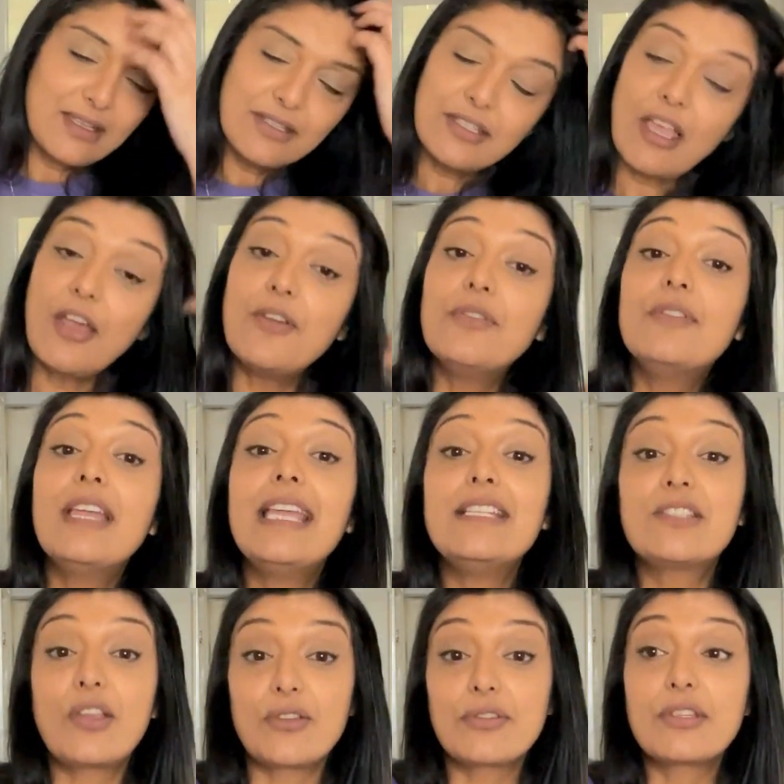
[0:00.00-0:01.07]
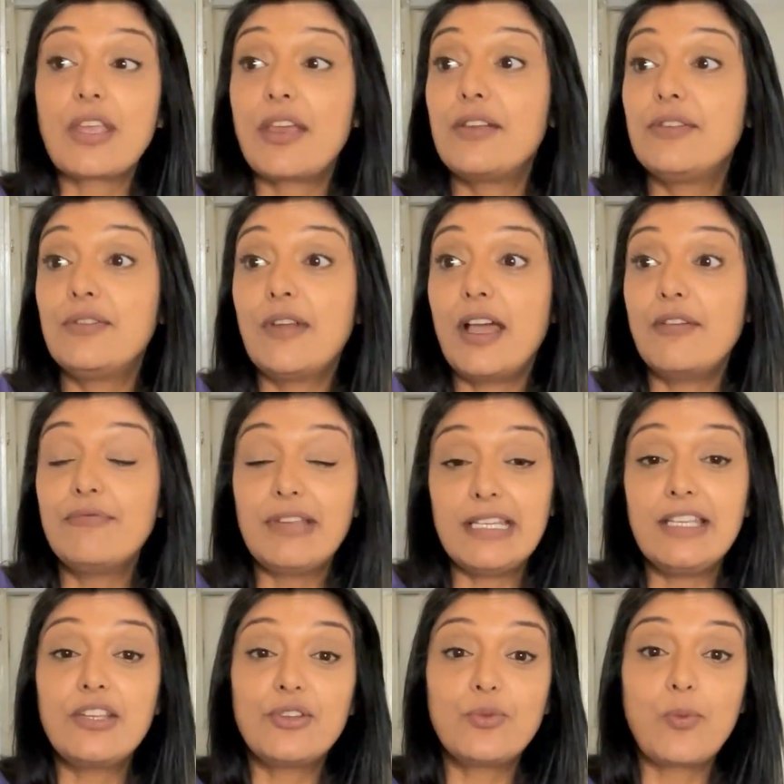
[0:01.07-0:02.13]
So it's also a
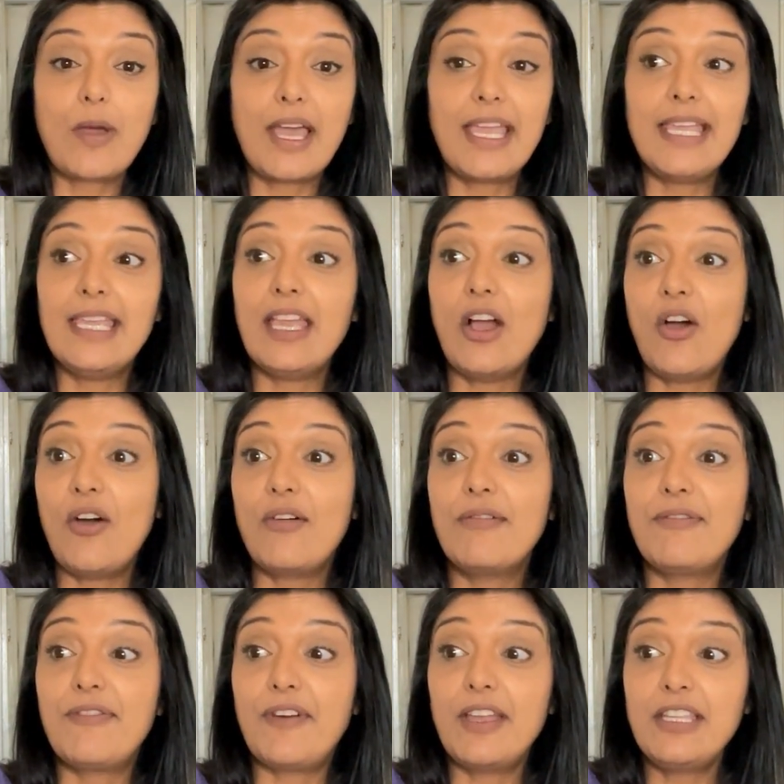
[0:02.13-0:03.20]
really good way of